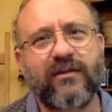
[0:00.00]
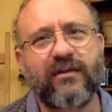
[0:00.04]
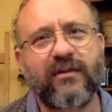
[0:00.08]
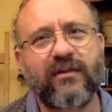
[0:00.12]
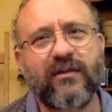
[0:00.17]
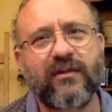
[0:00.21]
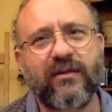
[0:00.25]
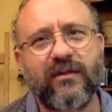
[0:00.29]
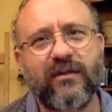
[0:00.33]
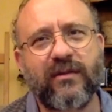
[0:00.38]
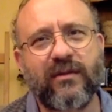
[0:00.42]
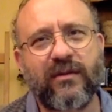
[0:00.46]

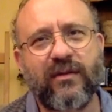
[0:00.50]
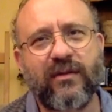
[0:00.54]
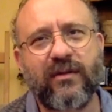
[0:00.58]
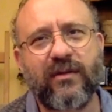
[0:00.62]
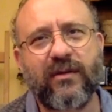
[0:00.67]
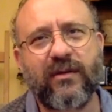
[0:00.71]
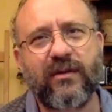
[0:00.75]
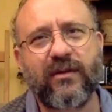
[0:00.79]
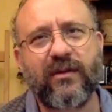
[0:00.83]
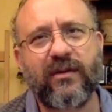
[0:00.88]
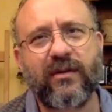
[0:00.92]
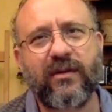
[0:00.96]

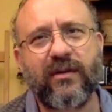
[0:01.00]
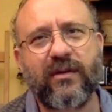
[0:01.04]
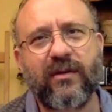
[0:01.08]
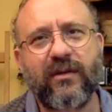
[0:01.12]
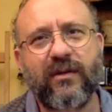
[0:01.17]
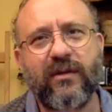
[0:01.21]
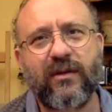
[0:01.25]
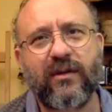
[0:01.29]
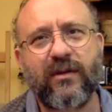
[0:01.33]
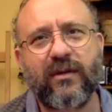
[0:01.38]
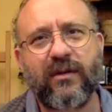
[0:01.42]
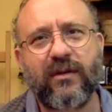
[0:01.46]

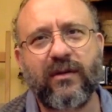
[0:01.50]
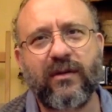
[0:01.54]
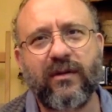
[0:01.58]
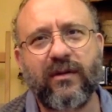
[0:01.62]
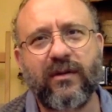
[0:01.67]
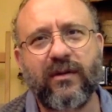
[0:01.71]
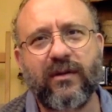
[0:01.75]
[no speech]